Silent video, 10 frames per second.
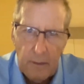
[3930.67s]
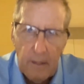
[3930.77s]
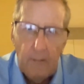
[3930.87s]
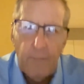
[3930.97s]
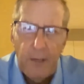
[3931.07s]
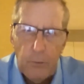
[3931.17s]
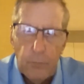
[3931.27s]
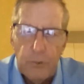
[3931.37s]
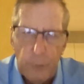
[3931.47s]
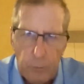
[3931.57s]
and they could
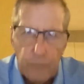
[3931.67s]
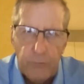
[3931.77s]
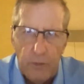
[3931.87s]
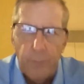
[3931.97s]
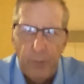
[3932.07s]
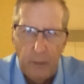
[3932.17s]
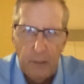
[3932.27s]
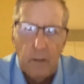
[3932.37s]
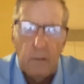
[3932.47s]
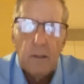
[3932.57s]
reduce their pain